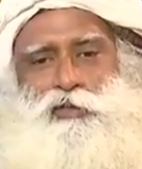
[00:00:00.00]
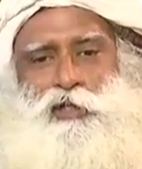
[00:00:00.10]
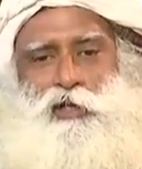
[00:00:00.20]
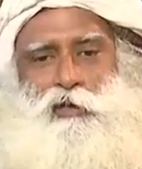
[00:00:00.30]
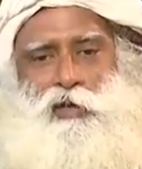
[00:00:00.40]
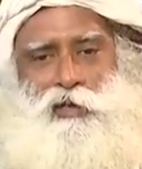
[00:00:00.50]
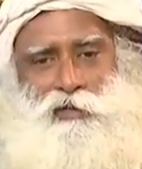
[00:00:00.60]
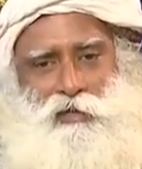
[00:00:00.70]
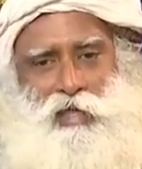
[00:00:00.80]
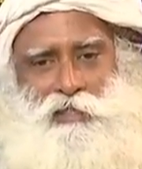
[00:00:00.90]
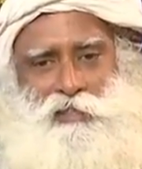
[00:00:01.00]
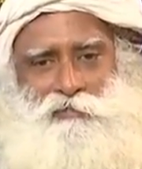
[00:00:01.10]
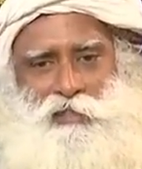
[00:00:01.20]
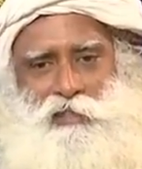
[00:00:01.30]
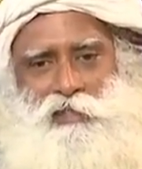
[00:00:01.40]
cellular
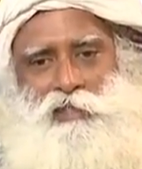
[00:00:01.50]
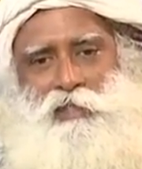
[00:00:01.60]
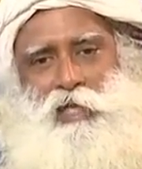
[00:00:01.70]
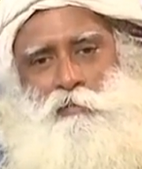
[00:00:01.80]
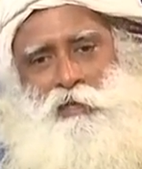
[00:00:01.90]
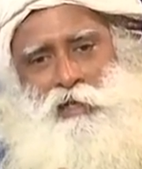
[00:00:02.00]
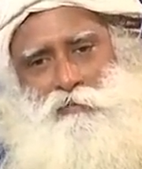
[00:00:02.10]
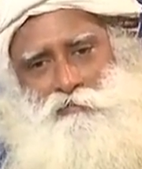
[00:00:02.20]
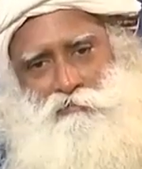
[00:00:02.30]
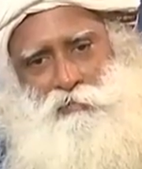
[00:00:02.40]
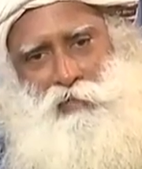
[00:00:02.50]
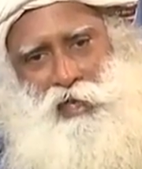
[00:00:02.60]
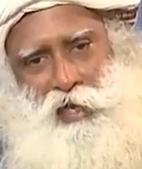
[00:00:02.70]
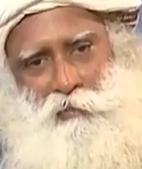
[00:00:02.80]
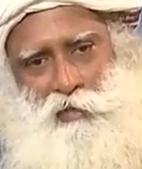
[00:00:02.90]
activity does not become
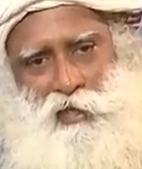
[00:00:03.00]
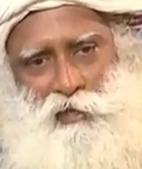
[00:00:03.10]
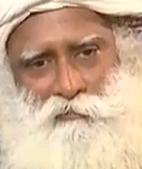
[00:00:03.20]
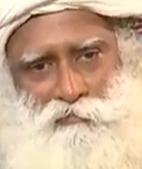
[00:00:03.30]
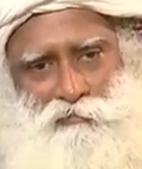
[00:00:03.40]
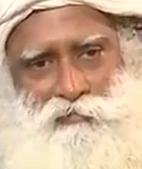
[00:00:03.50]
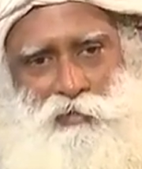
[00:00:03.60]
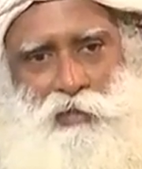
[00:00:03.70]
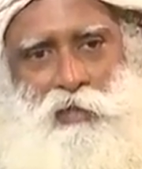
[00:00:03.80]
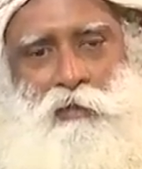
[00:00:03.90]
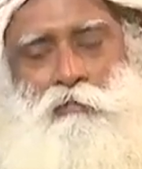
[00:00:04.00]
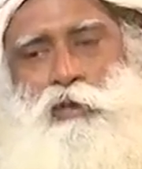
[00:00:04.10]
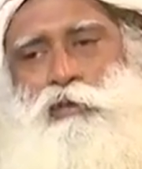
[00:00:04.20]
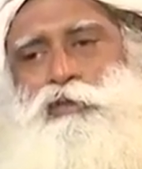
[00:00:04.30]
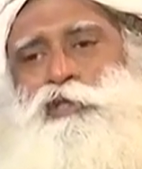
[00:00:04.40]
hibernative,
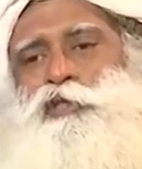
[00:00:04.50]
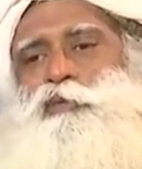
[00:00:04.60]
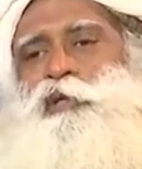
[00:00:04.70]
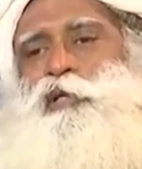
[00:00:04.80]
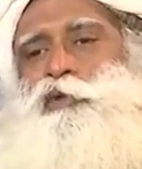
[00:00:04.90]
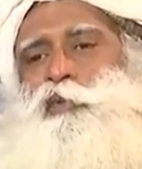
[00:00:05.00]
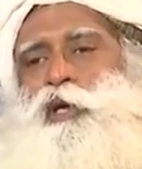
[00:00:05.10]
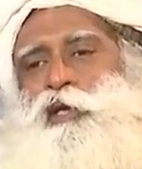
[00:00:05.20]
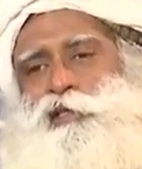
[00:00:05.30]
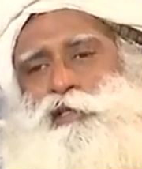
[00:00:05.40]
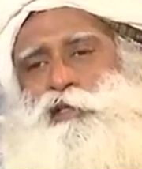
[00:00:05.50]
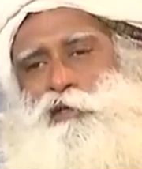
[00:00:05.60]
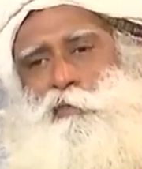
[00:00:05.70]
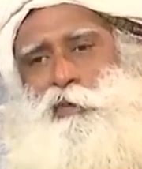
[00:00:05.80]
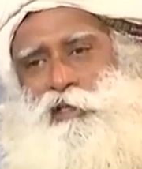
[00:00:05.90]
because this will lead to various other
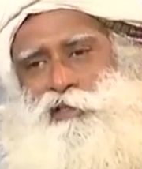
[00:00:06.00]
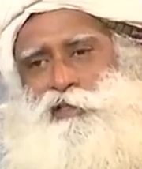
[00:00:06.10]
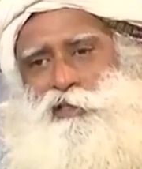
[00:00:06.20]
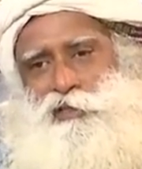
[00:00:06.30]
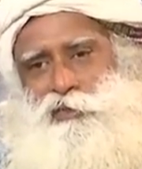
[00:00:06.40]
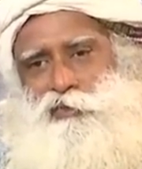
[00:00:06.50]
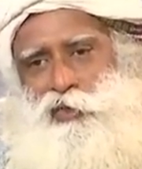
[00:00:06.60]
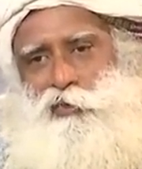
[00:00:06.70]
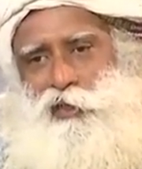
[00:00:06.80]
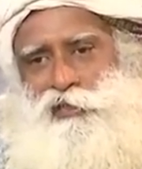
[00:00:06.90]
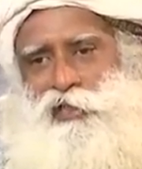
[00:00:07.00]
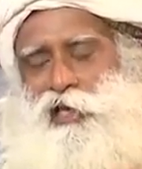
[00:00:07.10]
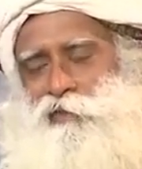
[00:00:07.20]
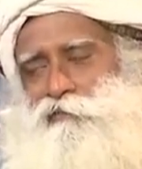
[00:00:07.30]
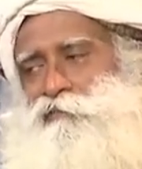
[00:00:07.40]
complexities in one's
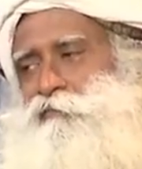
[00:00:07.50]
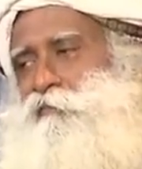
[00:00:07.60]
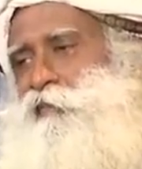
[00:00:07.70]
life.